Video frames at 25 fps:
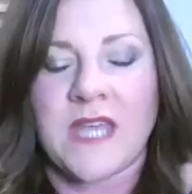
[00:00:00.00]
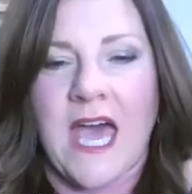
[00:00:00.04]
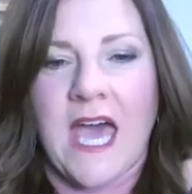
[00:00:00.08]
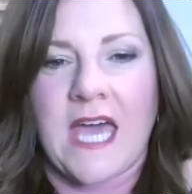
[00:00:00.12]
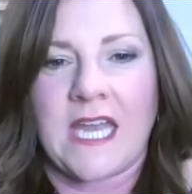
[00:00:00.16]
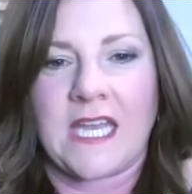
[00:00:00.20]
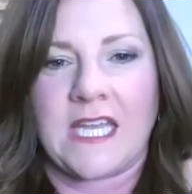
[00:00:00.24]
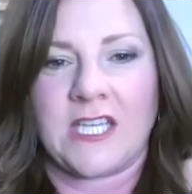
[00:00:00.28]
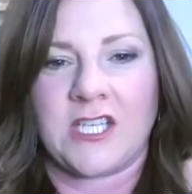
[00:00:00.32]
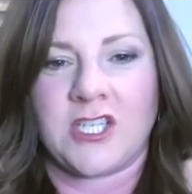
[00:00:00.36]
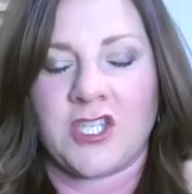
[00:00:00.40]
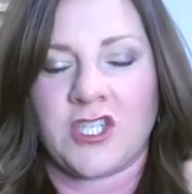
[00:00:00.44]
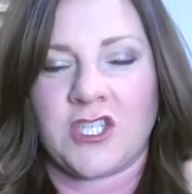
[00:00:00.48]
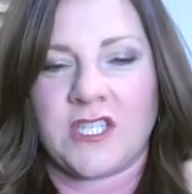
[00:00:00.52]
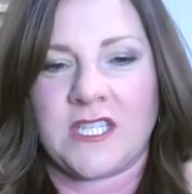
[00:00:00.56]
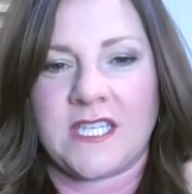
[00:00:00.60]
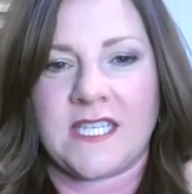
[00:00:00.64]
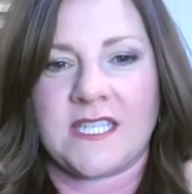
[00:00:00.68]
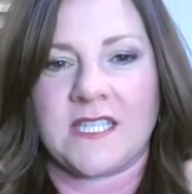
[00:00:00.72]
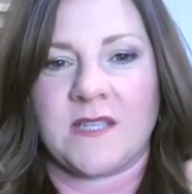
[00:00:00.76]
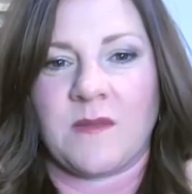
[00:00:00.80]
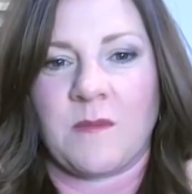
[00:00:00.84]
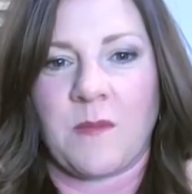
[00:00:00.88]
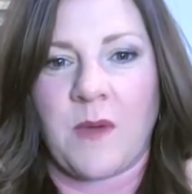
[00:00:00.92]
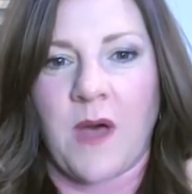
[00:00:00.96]
that? It just
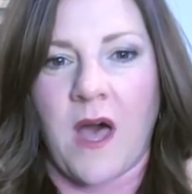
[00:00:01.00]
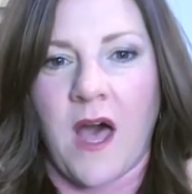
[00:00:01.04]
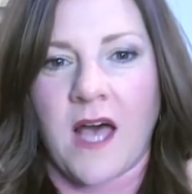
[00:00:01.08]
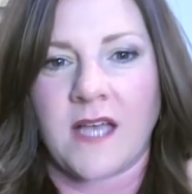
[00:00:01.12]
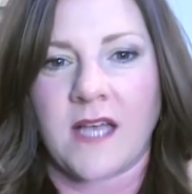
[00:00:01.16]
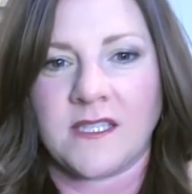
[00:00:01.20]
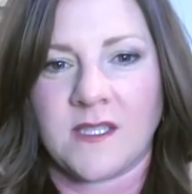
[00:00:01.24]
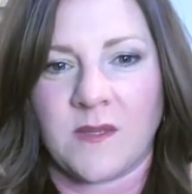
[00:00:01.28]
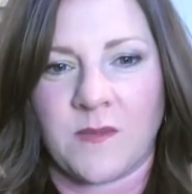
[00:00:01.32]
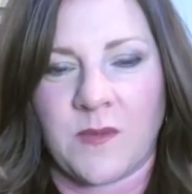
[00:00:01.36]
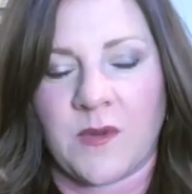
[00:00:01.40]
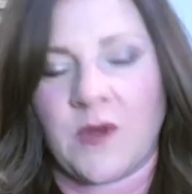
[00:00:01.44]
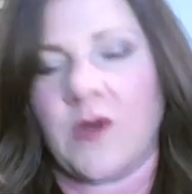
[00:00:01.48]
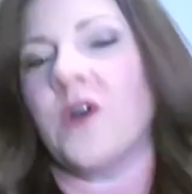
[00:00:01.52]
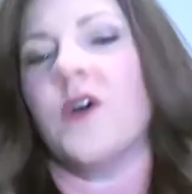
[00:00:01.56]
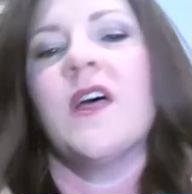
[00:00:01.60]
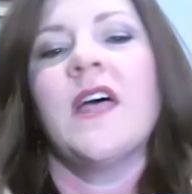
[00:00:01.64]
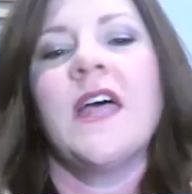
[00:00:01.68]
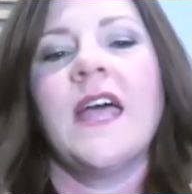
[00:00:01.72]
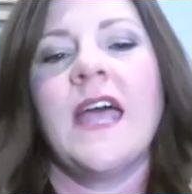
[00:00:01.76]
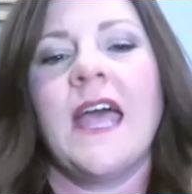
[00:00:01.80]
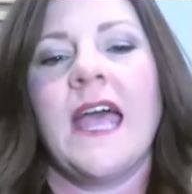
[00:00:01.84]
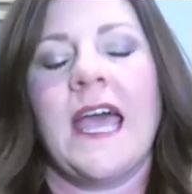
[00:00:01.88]
isn't right. possible.